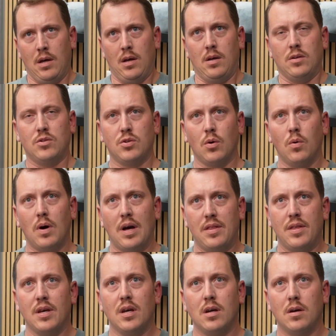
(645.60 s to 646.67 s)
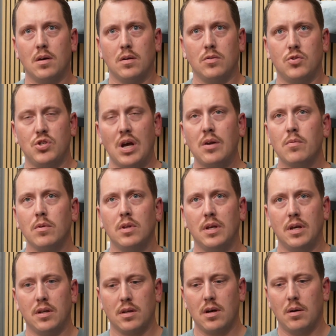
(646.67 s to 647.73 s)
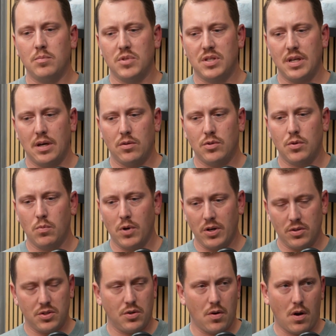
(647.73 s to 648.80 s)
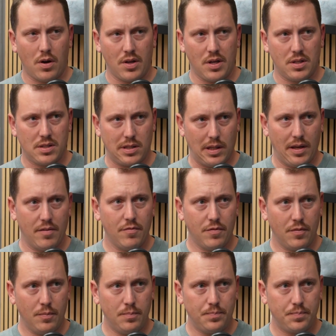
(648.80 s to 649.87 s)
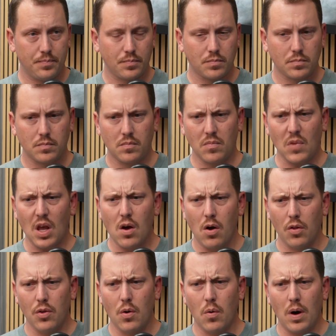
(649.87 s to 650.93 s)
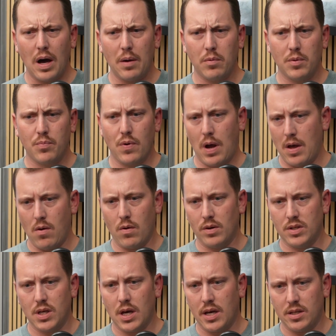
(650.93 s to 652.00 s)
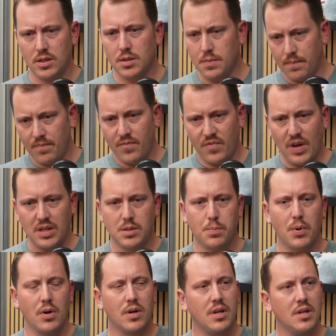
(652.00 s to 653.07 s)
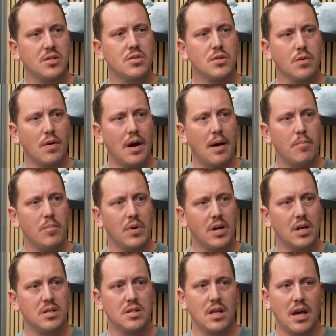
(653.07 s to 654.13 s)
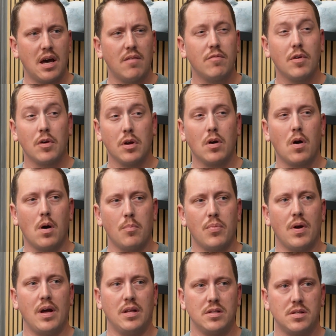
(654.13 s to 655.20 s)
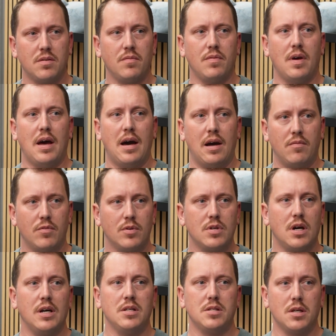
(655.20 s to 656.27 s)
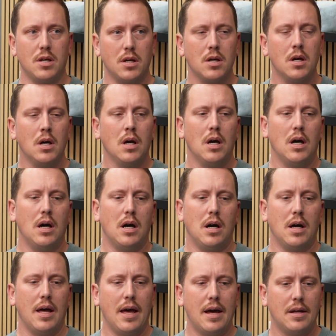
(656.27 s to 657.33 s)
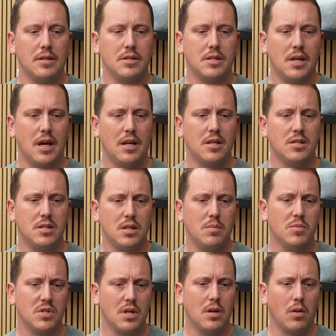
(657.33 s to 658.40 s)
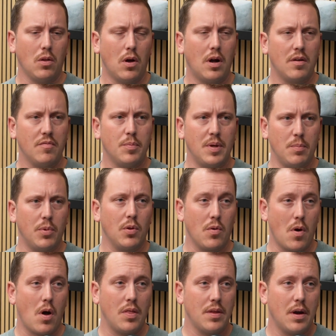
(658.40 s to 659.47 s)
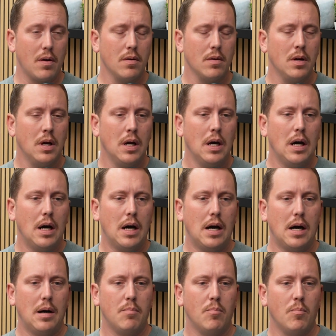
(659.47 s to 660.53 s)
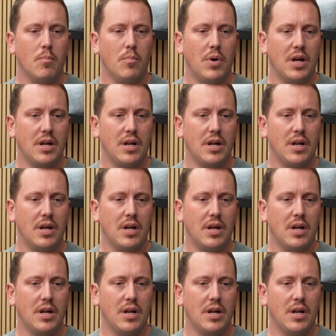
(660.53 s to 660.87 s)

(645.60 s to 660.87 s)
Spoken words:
So I think generally it comes down to where does your audience live? Although I would prioritize Facebook and Instagram because they have very comprehensive advertising, and it seems that a lot of people are on there. But